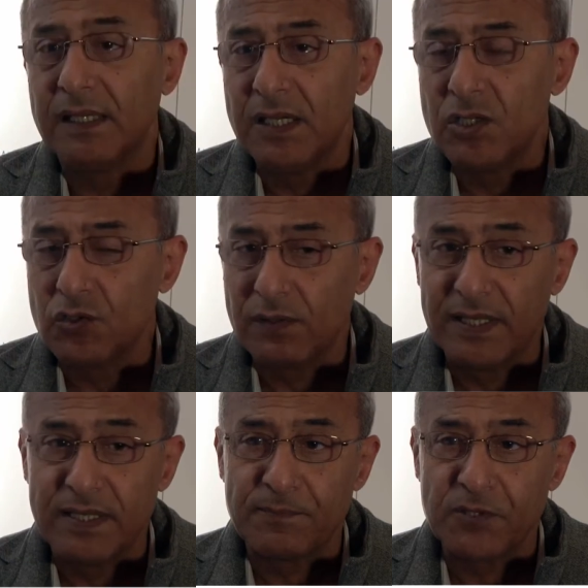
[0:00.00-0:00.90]

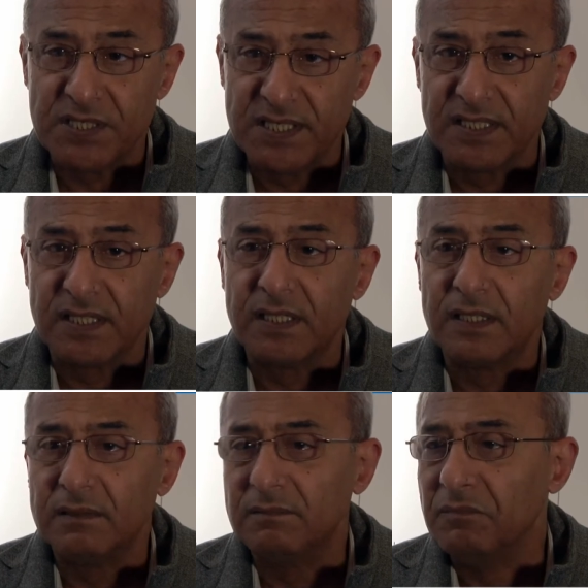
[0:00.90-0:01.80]
Usually the procedure
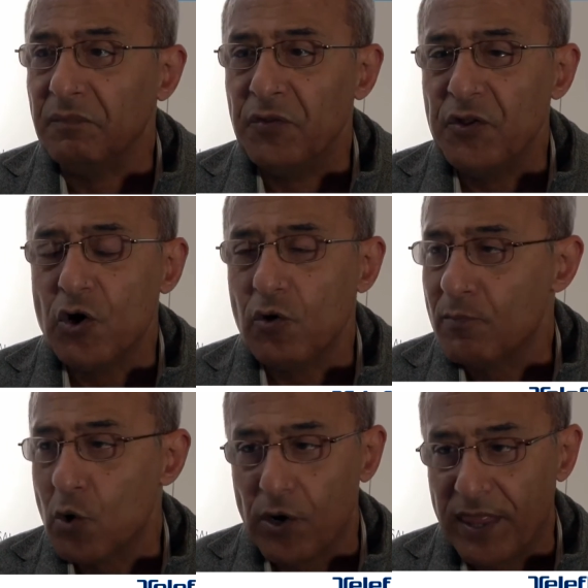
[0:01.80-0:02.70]
not
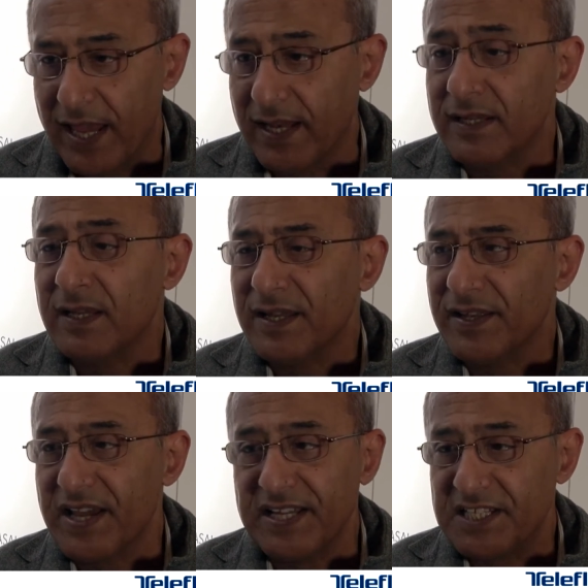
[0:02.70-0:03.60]
more than
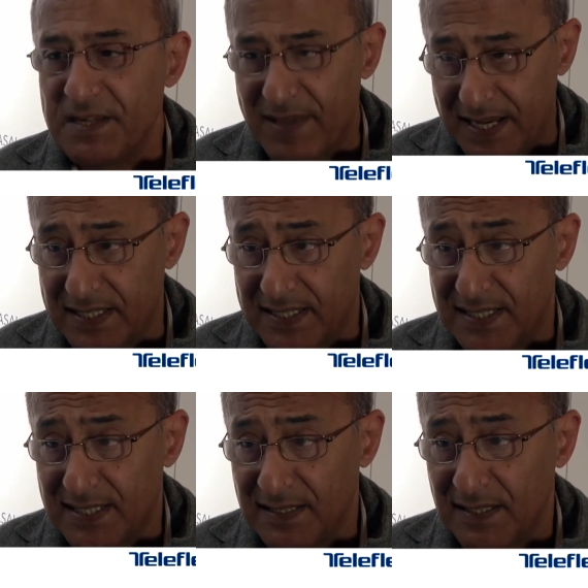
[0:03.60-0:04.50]
90
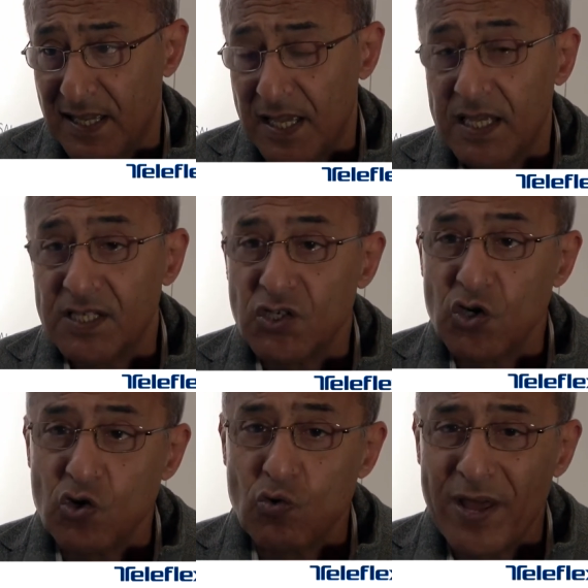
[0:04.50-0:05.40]
minutes.
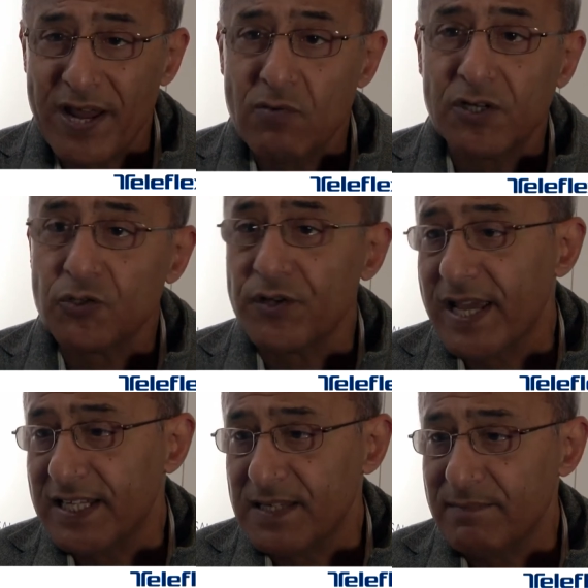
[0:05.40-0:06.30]
So 1 hour to
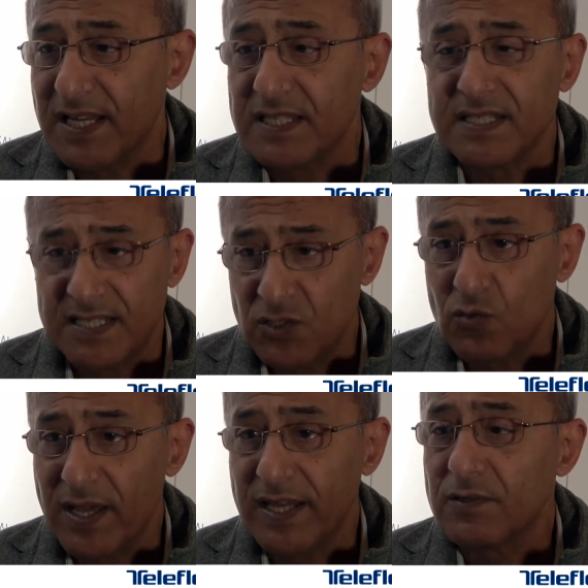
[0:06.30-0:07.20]
90 minutes is
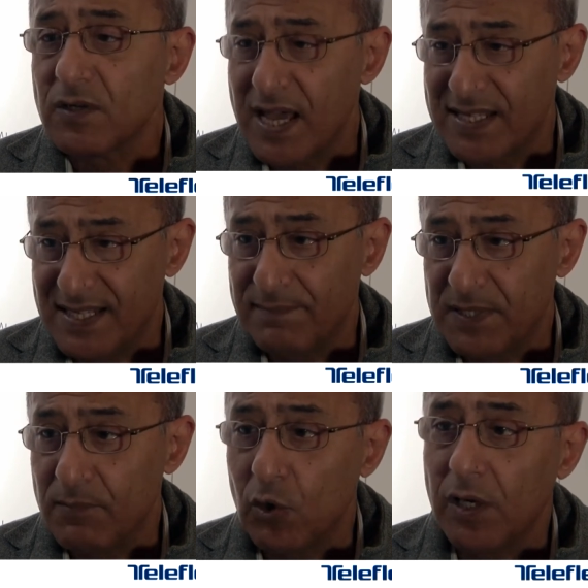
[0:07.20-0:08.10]
quite
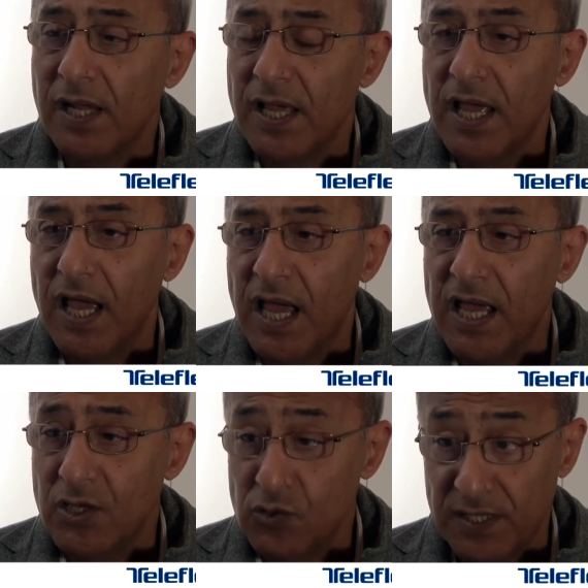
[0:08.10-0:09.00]
acceptable
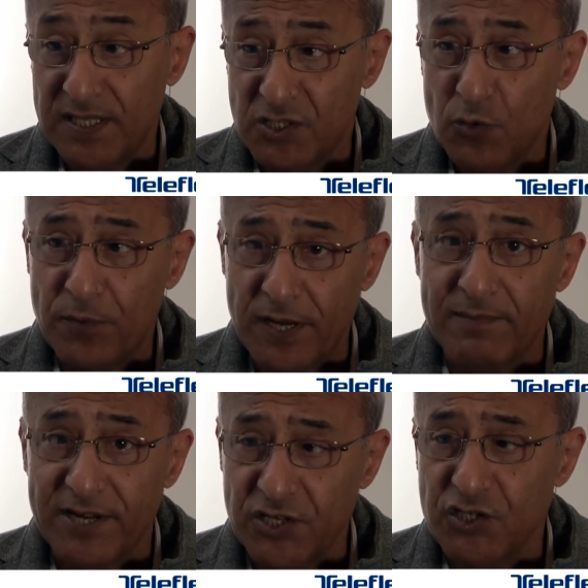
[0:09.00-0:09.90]
using the
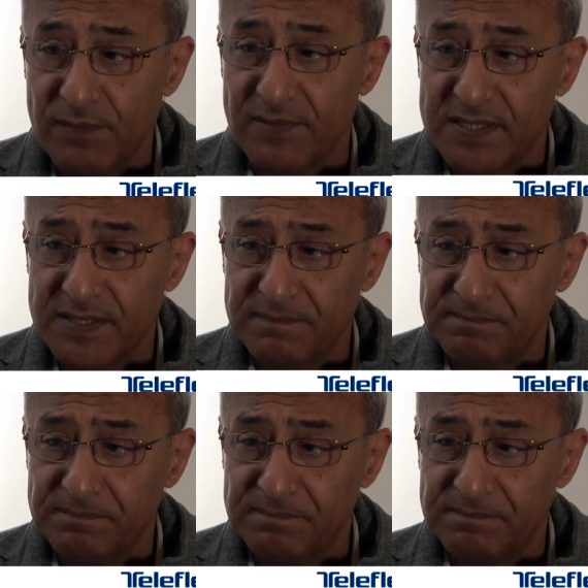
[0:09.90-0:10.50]
Supreme laryngeal mask.